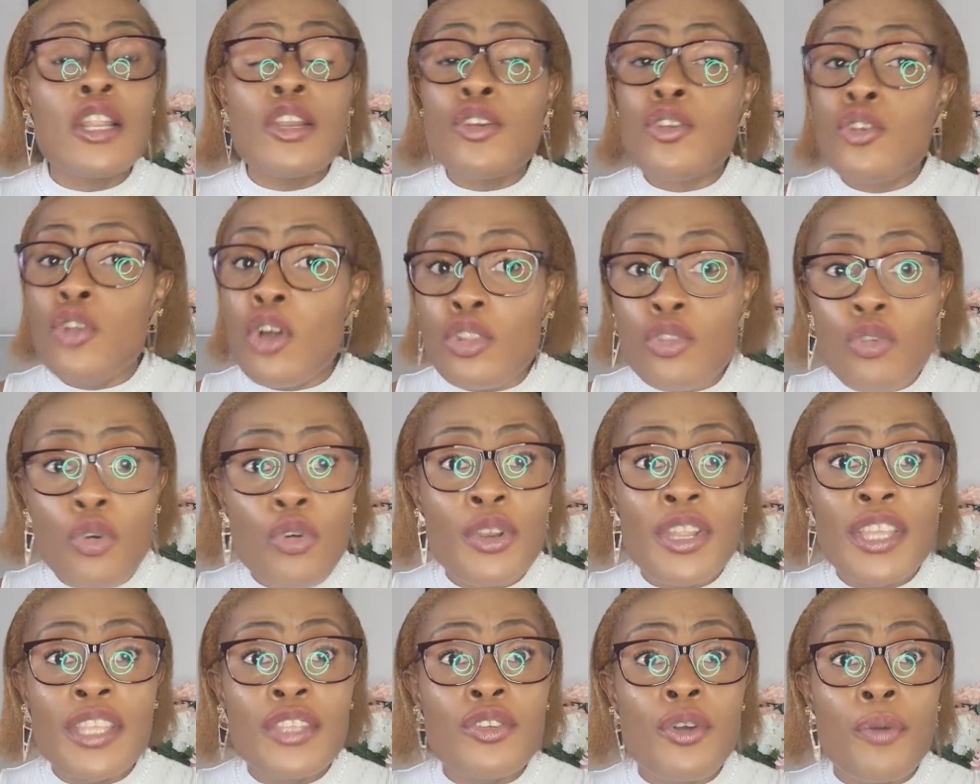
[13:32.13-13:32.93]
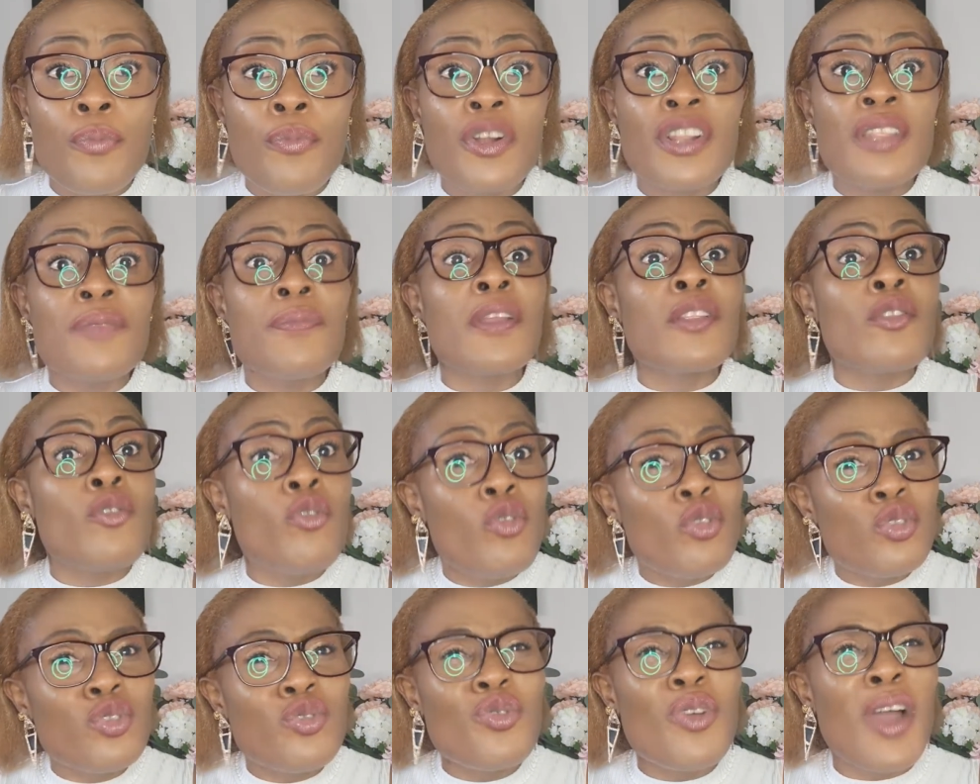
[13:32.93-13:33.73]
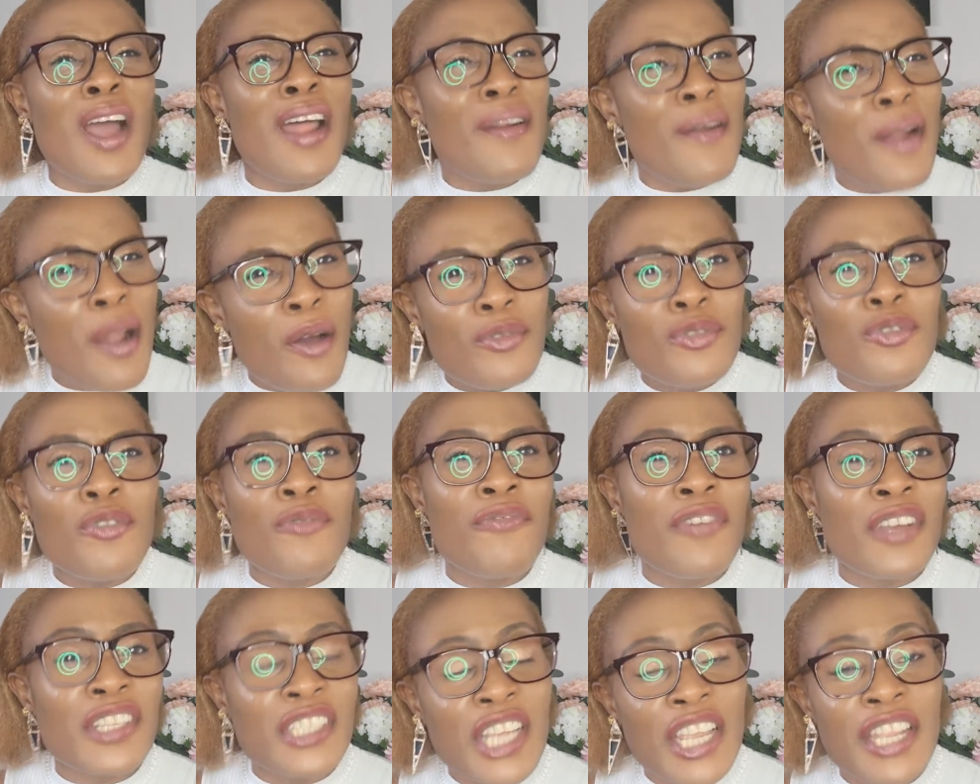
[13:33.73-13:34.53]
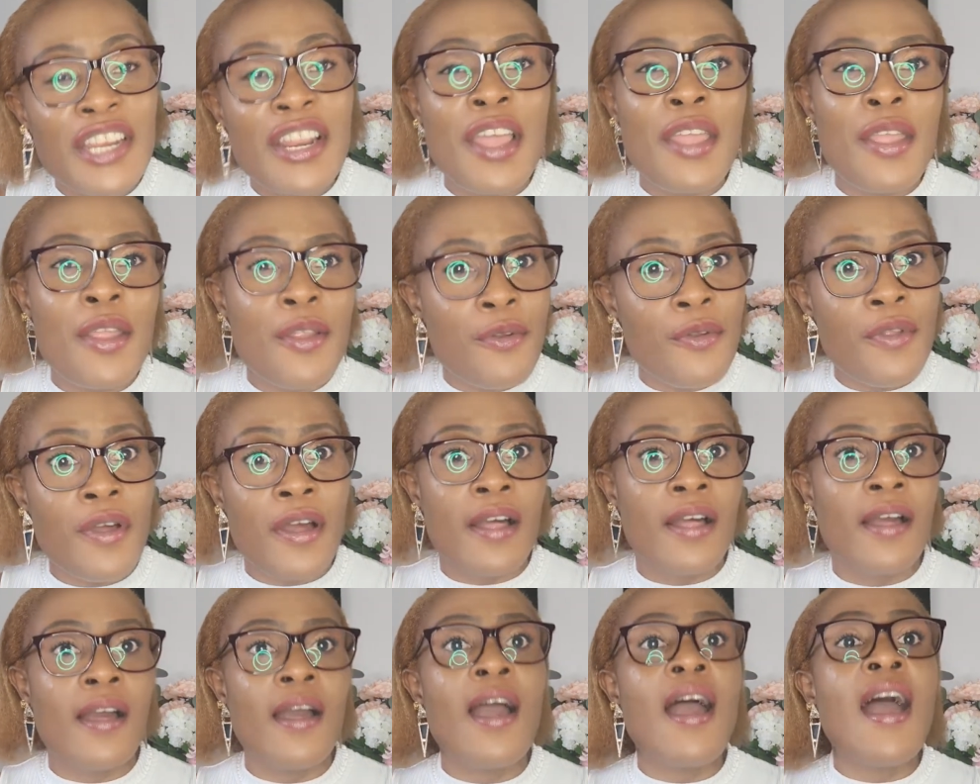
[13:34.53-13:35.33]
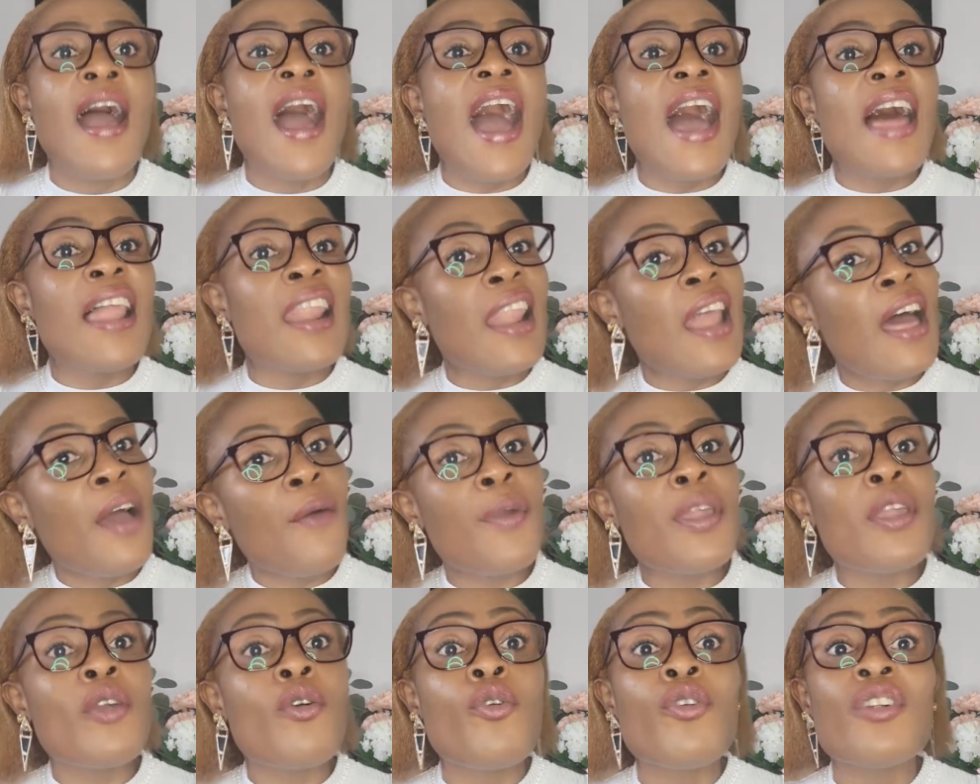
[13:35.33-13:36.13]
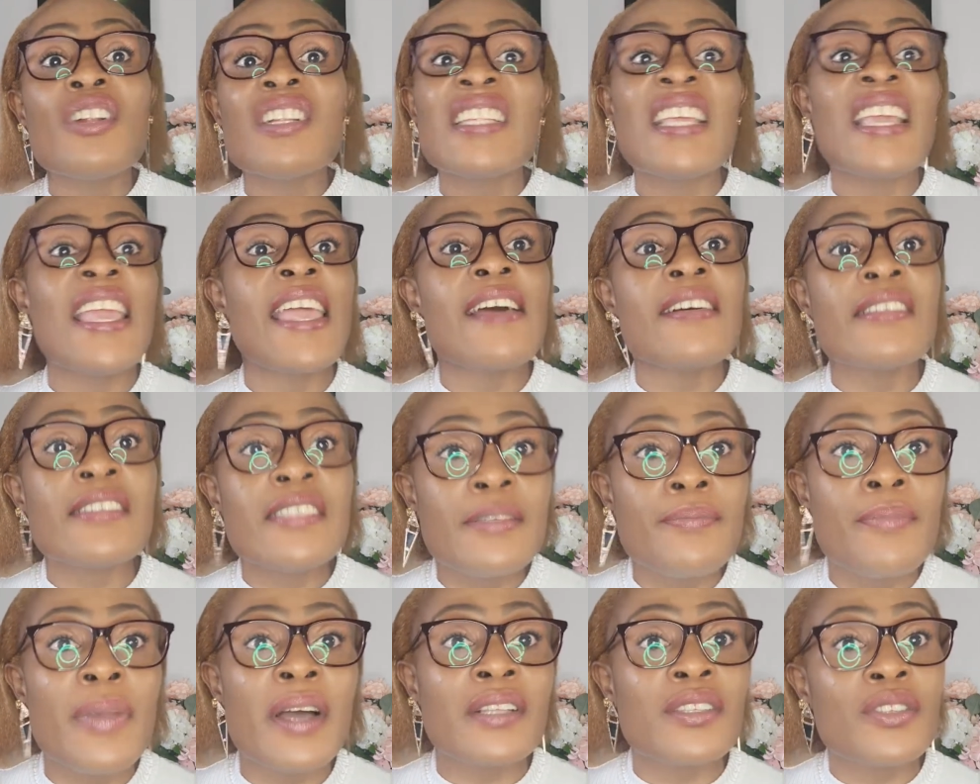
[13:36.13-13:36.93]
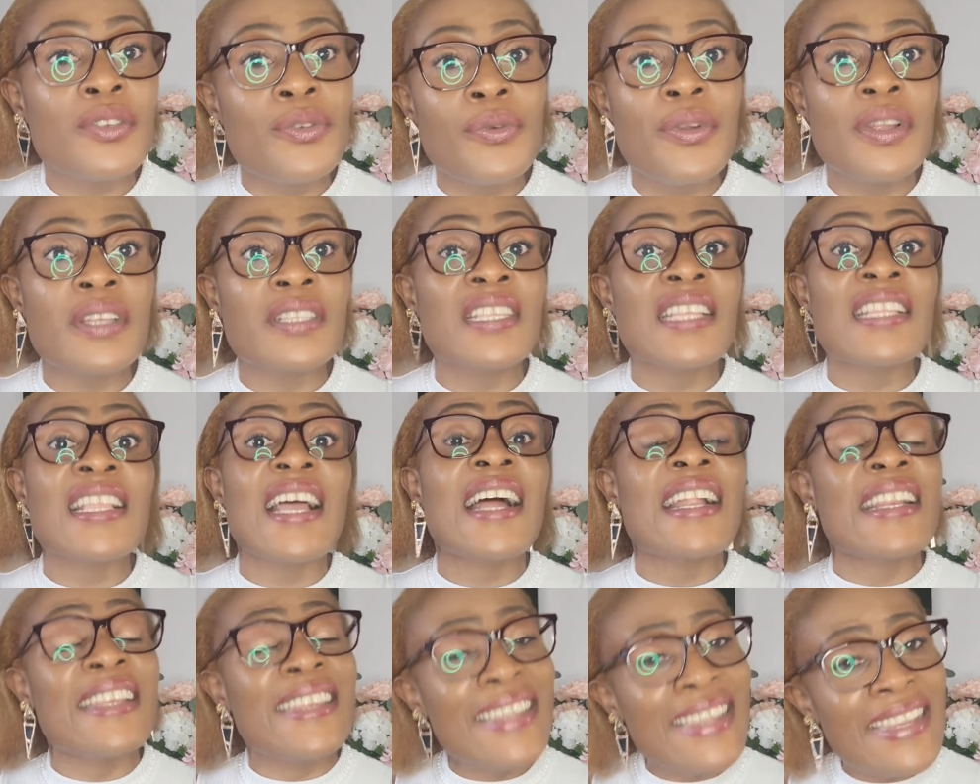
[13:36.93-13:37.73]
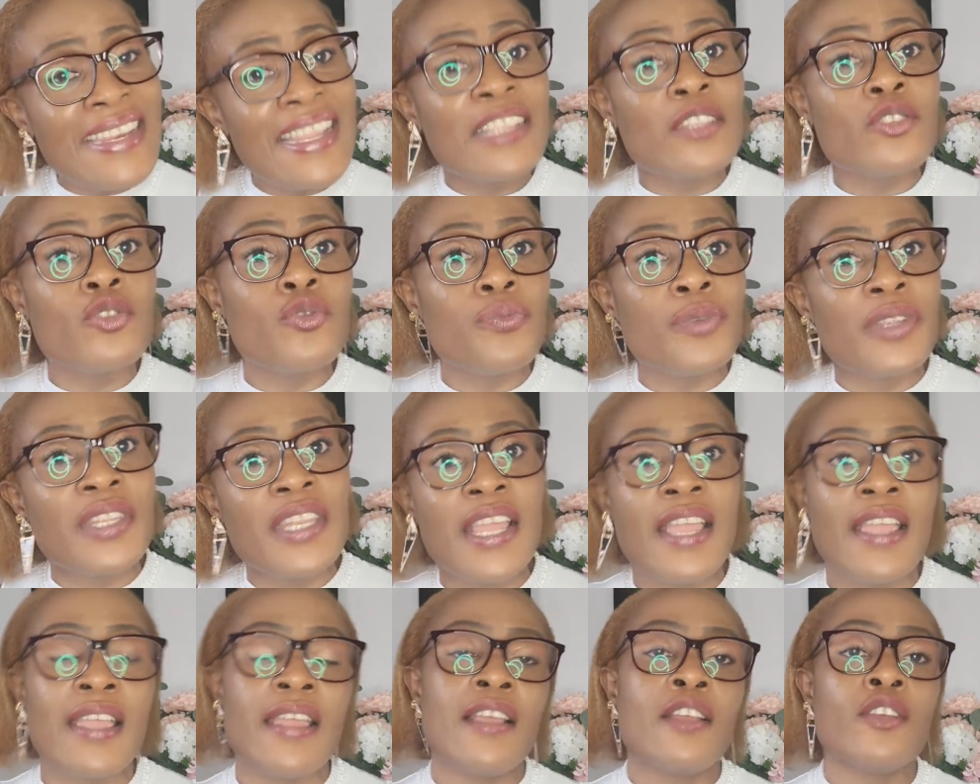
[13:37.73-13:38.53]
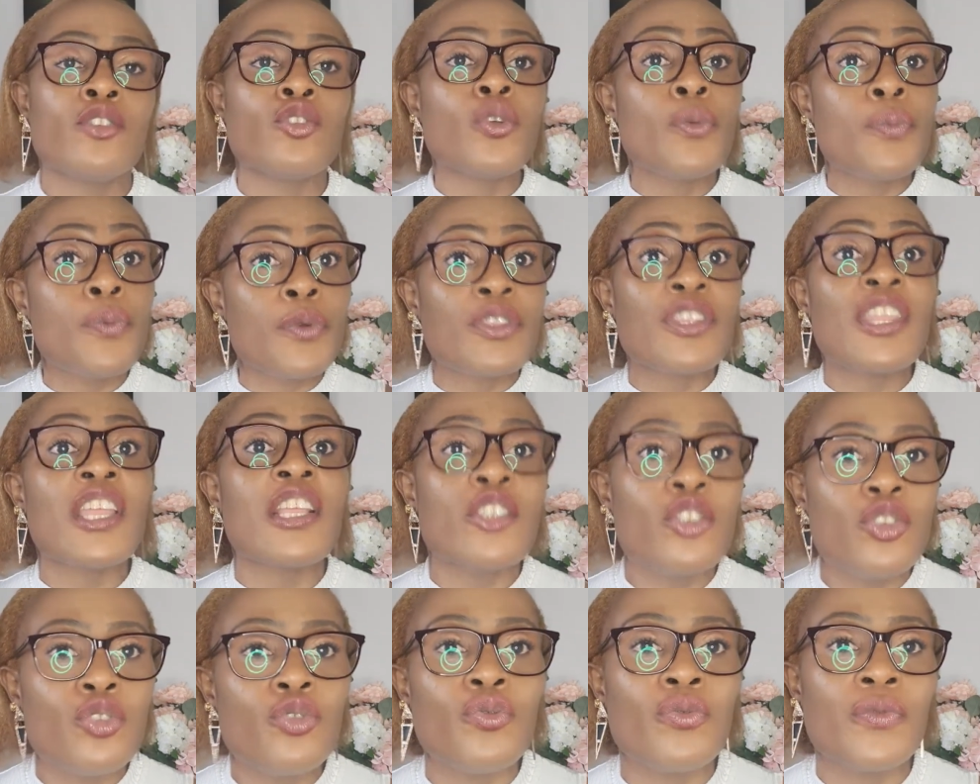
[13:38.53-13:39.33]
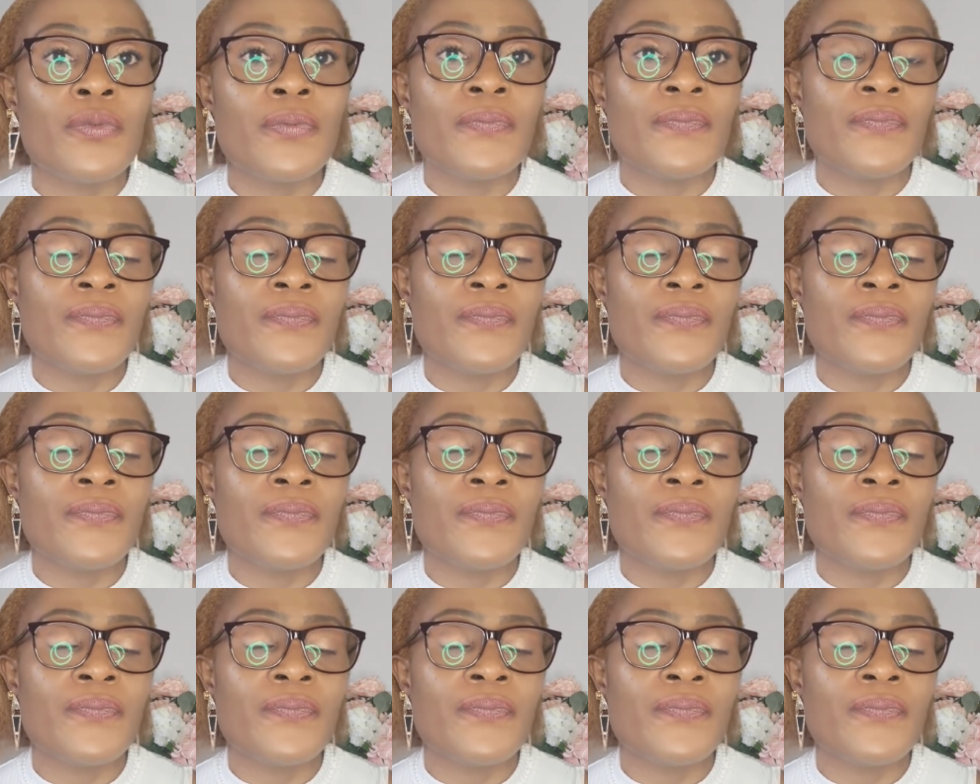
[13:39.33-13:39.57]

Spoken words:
not only in your body, but also around your vagina area, allowing all the healthy bacteria that are needed to be there to protect you.